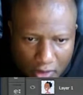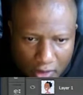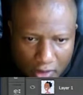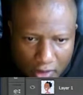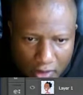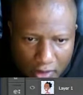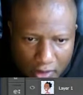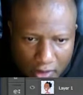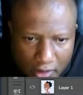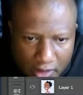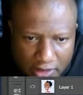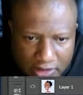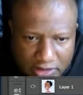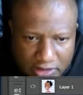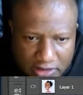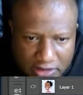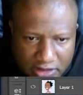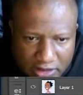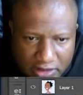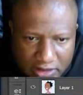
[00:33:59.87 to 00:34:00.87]
let's see.
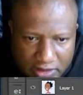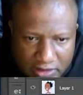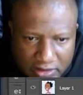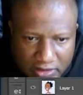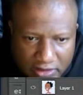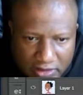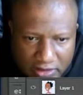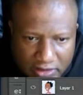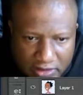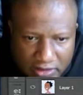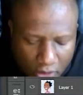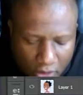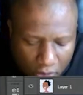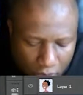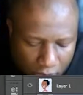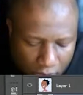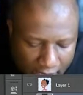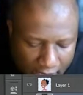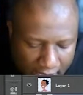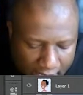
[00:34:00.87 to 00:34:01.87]
Nope, you
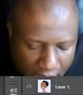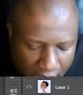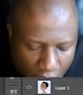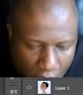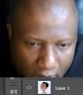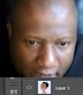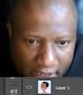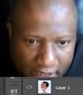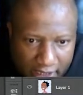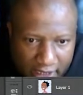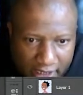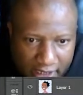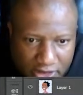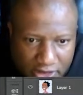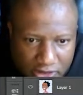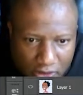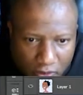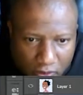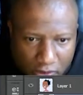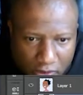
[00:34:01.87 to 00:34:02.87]
can't quite get it, so
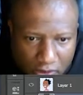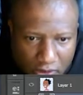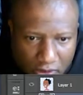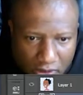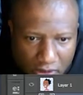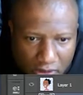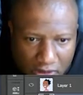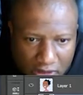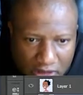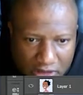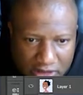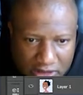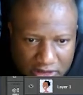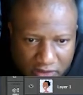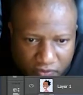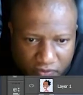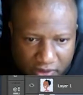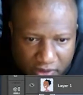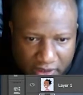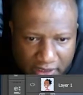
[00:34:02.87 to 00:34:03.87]
we'll see if we can
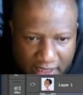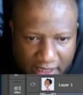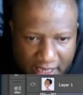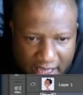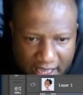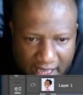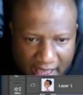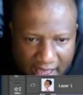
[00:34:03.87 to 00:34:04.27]
get the